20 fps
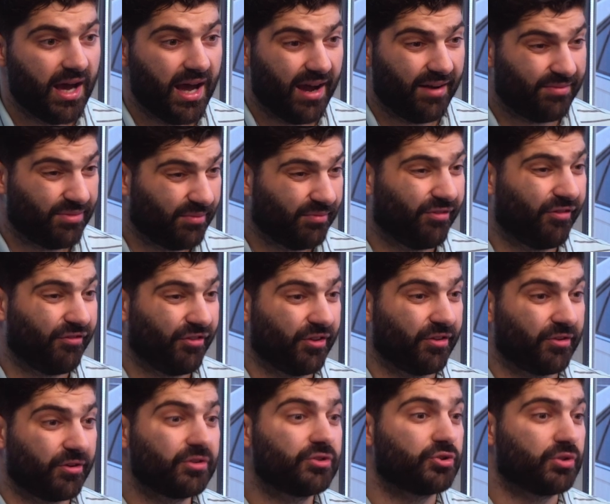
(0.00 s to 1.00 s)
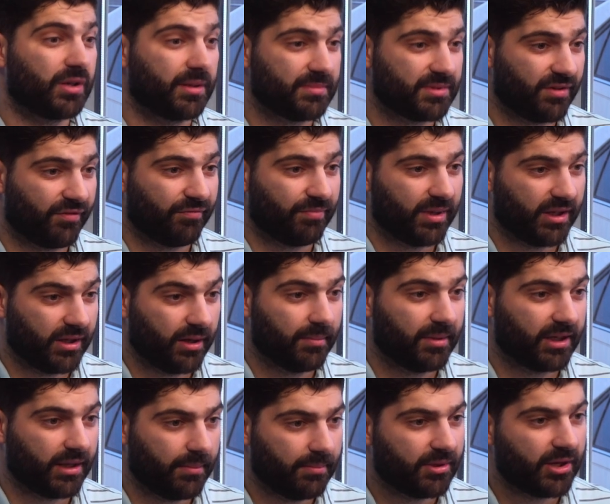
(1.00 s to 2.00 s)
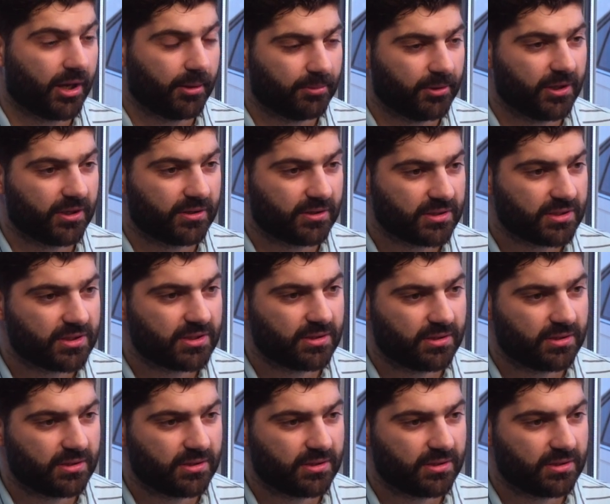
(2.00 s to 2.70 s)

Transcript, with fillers: have them fulfill their dreams of becoming NBA players?